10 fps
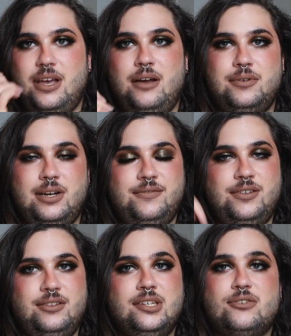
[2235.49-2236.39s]
I will leave it
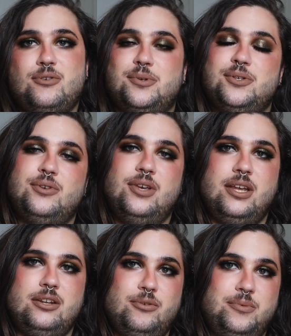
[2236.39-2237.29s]
in the description so you
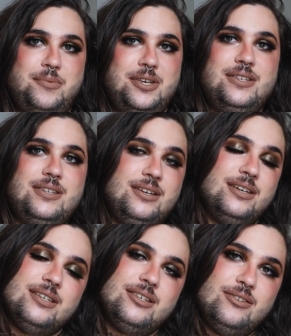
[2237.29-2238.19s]
can copy paste it in
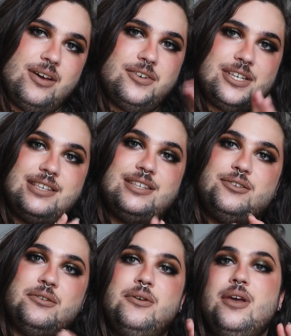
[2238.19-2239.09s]
case you don't have access
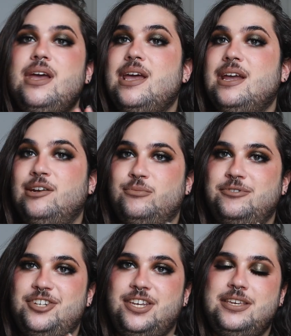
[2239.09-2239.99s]
to an
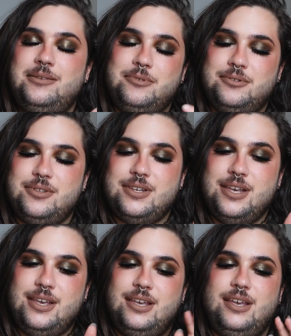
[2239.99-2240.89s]
emoji keyboard.
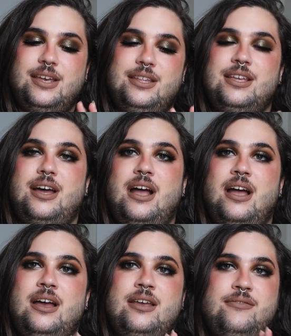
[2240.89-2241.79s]
And
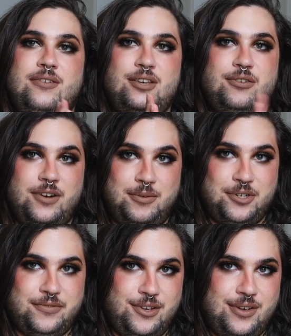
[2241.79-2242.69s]
I thank you very
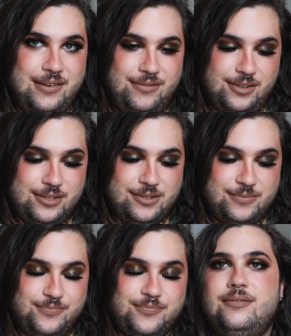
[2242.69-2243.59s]
much for your
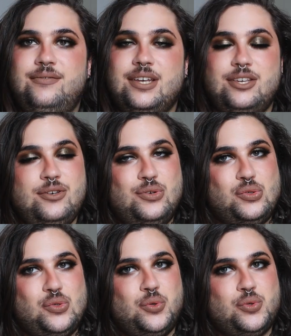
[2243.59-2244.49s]
efforts. Thank you
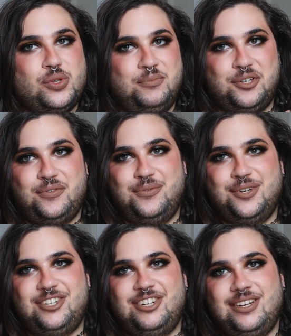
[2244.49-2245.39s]
so much for
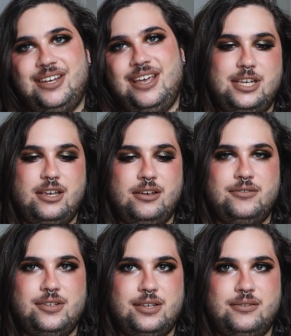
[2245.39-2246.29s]
watching. Take care of
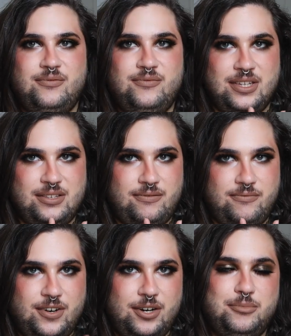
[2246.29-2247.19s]
yourself. That's
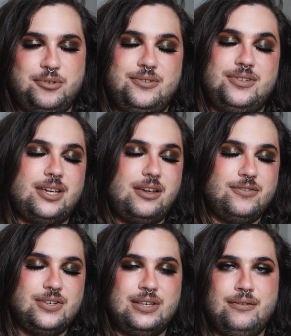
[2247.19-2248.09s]
very important, to take care
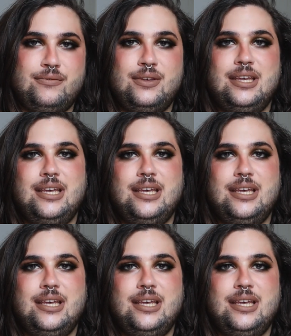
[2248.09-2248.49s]
of yourself.